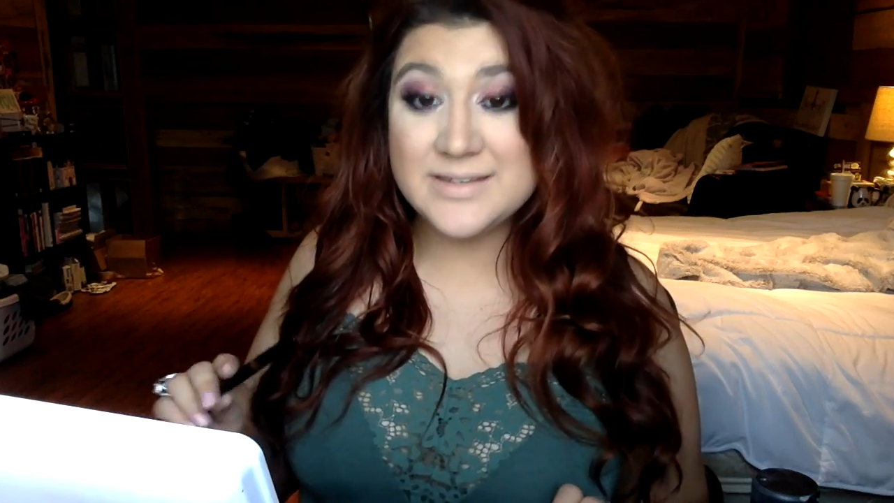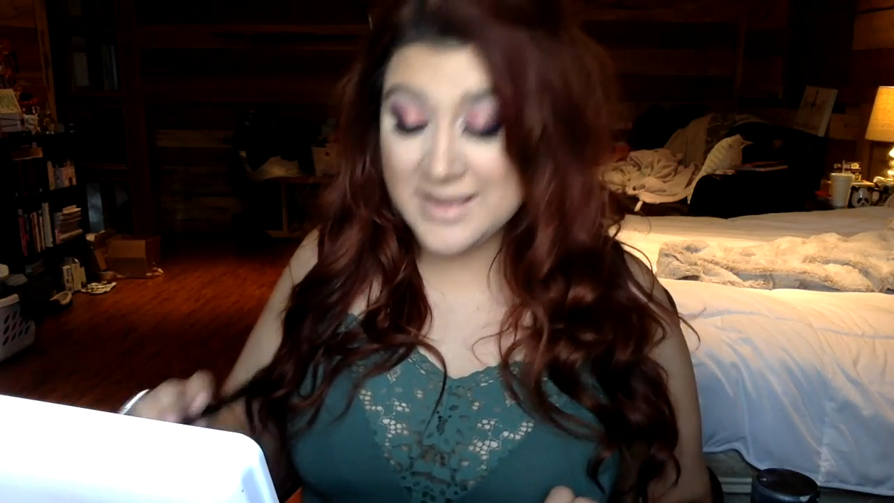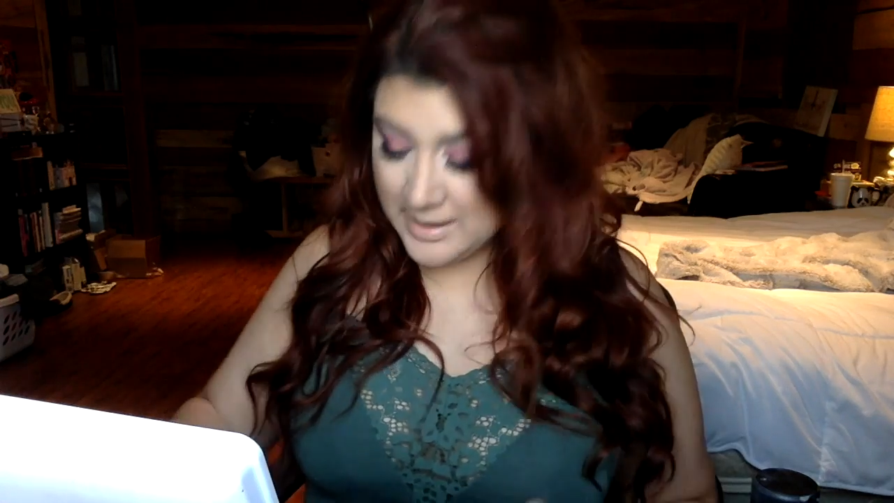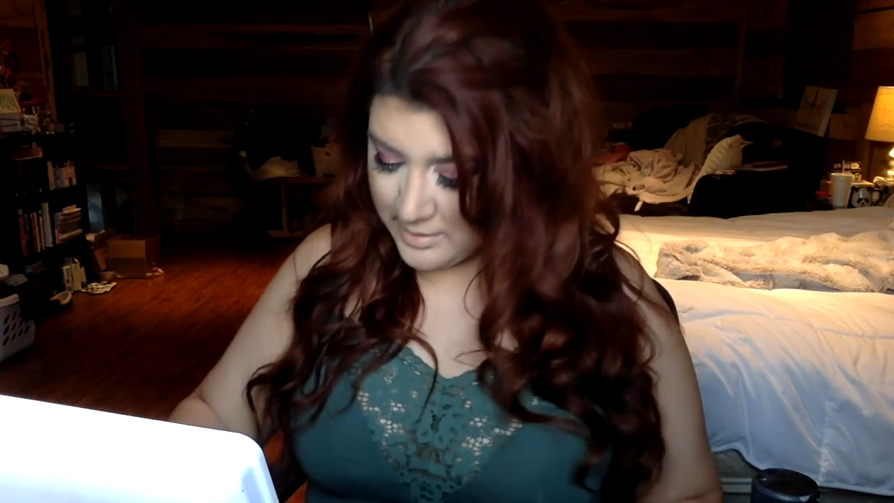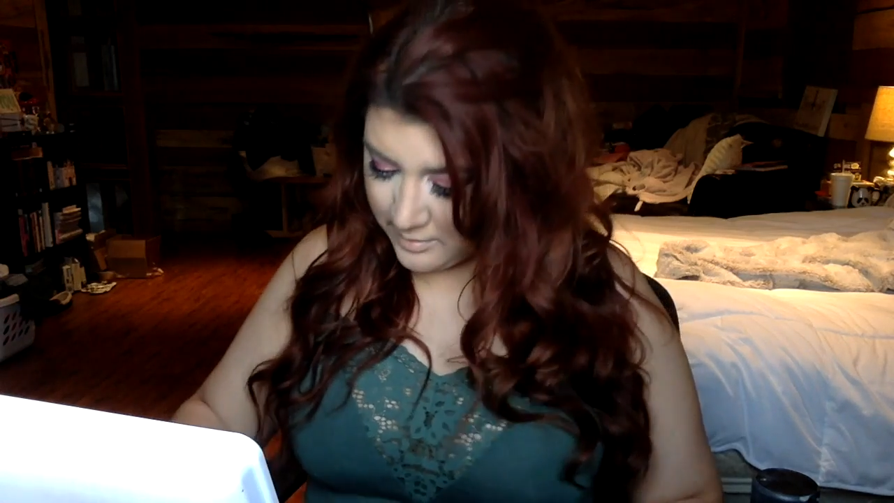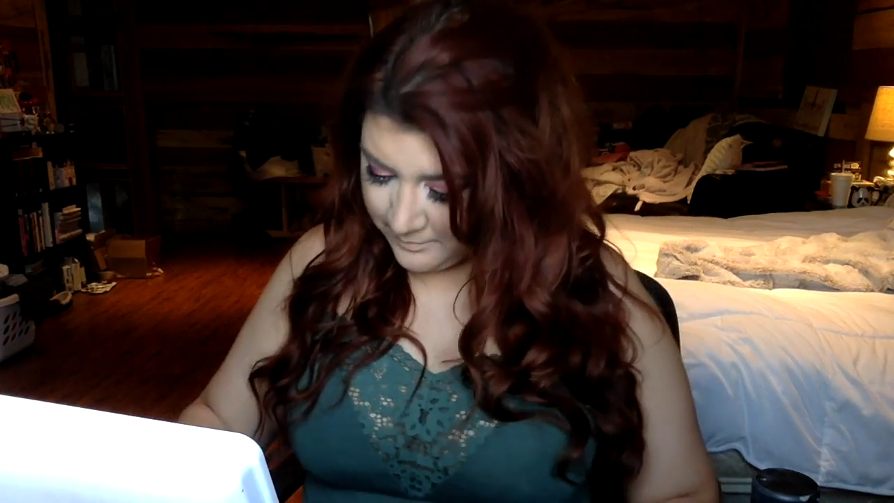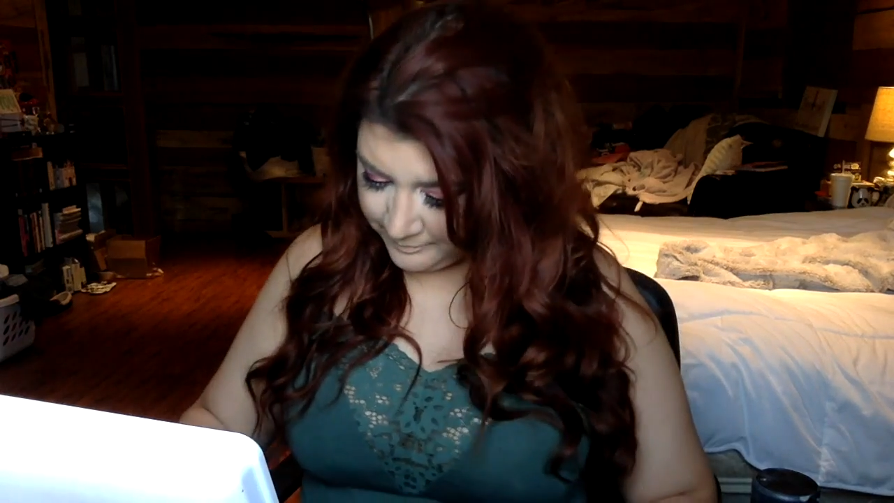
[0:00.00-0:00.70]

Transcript: Done.